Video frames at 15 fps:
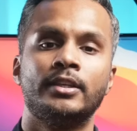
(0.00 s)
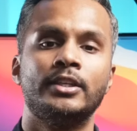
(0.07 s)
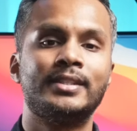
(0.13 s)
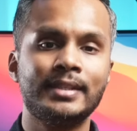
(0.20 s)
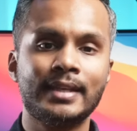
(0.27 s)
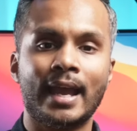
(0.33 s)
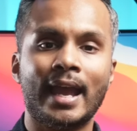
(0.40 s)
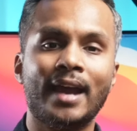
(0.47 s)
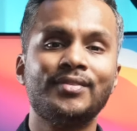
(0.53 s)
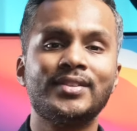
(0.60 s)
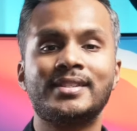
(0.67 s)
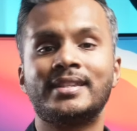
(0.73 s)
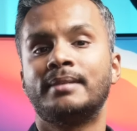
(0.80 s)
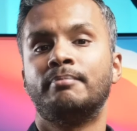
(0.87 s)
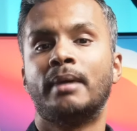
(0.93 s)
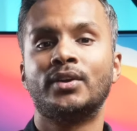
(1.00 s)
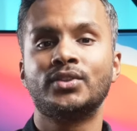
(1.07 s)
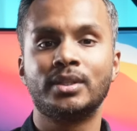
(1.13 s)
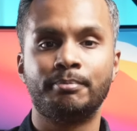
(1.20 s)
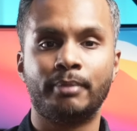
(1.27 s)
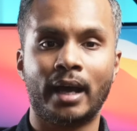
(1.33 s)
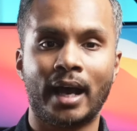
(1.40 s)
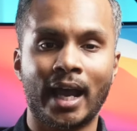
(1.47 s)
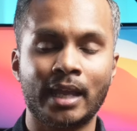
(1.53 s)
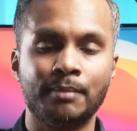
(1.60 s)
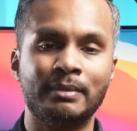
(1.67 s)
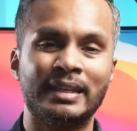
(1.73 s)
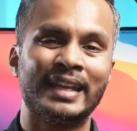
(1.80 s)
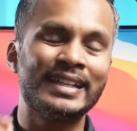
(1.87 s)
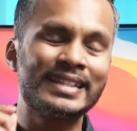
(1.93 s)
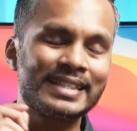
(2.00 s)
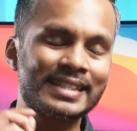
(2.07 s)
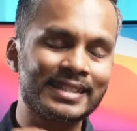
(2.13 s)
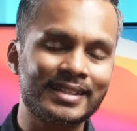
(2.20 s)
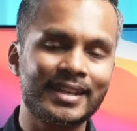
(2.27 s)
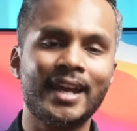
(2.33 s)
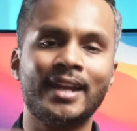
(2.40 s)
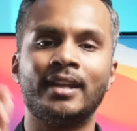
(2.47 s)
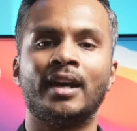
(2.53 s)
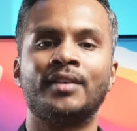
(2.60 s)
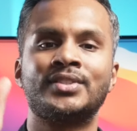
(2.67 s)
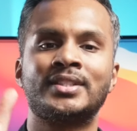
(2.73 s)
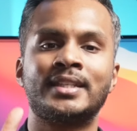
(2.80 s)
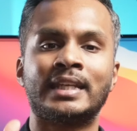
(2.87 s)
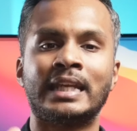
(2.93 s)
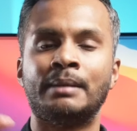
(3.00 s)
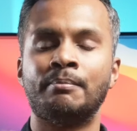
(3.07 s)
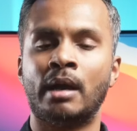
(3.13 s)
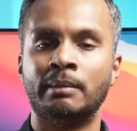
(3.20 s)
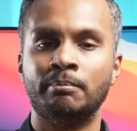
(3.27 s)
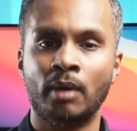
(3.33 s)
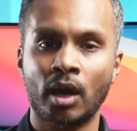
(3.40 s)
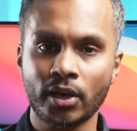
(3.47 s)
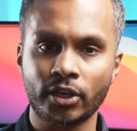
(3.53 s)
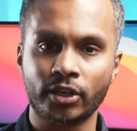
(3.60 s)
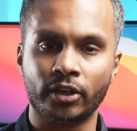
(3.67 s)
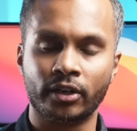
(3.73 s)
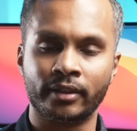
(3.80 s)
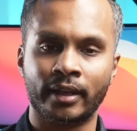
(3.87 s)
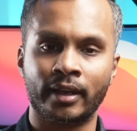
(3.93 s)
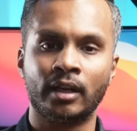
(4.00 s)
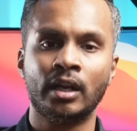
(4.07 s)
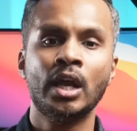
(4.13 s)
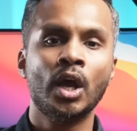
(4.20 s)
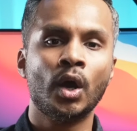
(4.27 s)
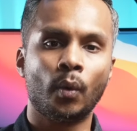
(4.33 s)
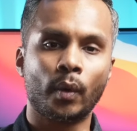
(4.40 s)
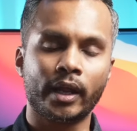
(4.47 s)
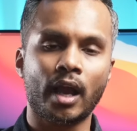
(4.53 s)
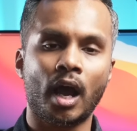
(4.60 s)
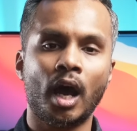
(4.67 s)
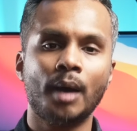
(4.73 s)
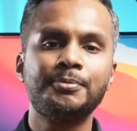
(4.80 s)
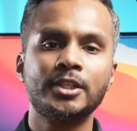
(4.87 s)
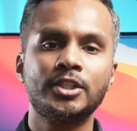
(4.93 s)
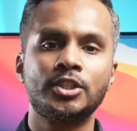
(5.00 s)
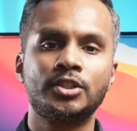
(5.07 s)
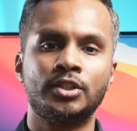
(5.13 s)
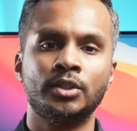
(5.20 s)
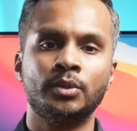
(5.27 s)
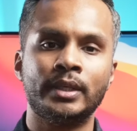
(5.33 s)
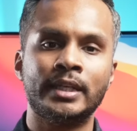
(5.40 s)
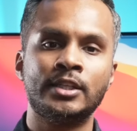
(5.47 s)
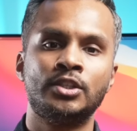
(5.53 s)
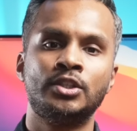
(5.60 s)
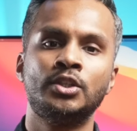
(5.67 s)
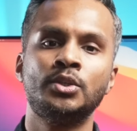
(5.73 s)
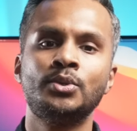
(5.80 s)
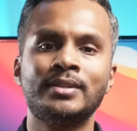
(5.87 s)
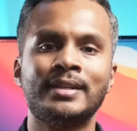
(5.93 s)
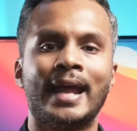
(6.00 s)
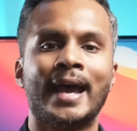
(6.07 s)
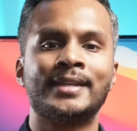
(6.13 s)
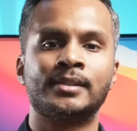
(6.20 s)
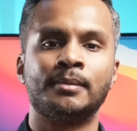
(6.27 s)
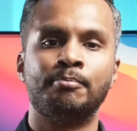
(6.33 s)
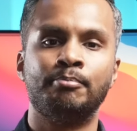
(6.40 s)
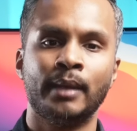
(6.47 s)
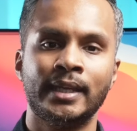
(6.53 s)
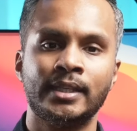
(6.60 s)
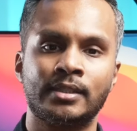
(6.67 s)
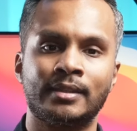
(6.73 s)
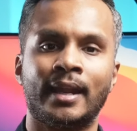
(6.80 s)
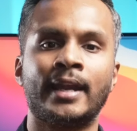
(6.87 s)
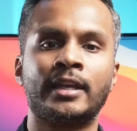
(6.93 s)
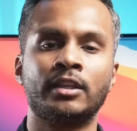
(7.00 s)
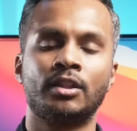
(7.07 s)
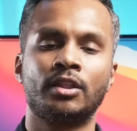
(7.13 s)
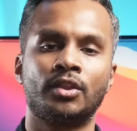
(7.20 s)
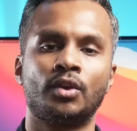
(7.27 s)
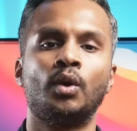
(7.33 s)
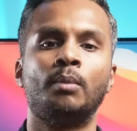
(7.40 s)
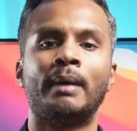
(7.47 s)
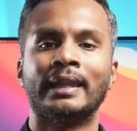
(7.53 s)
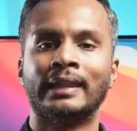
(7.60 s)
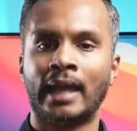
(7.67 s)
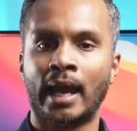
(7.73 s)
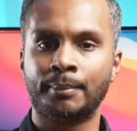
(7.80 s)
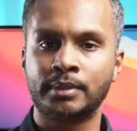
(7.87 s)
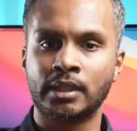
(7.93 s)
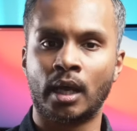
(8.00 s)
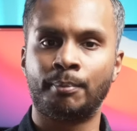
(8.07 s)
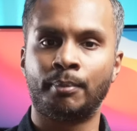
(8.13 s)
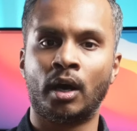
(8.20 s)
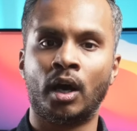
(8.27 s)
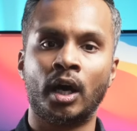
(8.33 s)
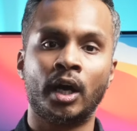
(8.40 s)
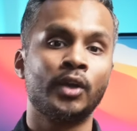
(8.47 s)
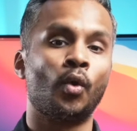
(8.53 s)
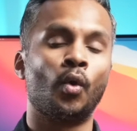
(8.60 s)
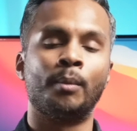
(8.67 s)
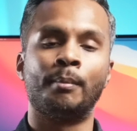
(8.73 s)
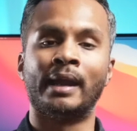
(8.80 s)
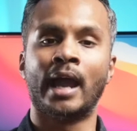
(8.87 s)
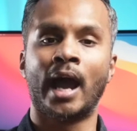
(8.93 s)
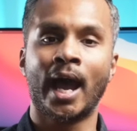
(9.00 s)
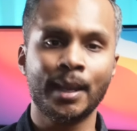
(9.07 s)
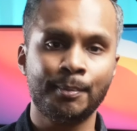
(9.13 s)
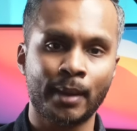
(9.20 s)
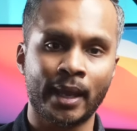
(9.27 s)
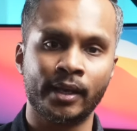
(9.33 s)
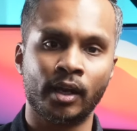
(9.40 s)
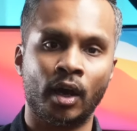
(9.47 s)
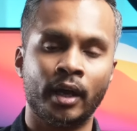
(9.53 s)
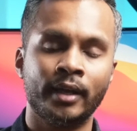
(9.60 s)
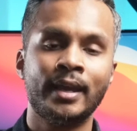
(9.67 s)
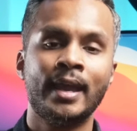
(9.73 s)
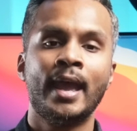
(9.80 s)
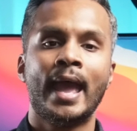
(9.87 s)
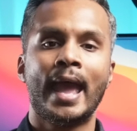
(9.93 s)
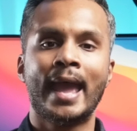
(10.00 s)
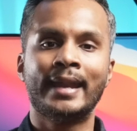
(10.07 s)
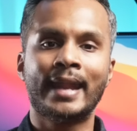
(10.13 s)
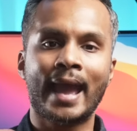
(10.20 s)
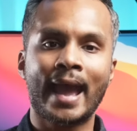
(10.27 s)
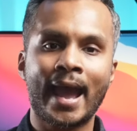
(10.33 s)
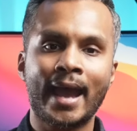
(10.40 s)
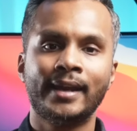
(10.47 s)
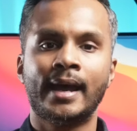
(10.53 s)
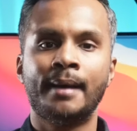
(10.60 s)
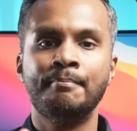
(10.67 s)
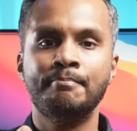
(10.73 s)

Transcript: You see, I have this thing mounted behind me and instead of sticking my monitor there, what I opted to do is use it as a base that I can throw my laptop on or my iPad on and and add a